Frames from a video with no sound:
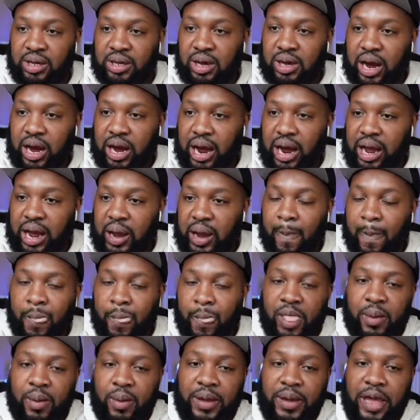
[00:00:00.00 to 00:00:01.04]
All right.
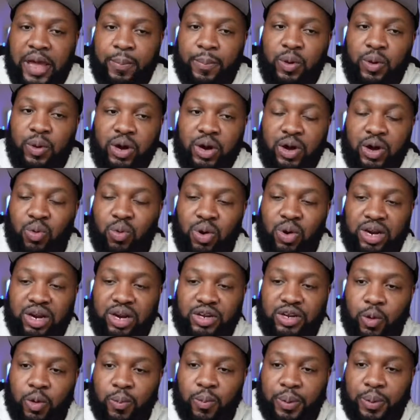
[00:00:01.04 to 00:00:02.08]
People
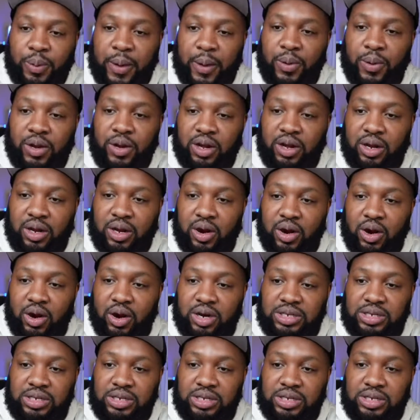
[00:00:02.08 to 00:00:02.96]
are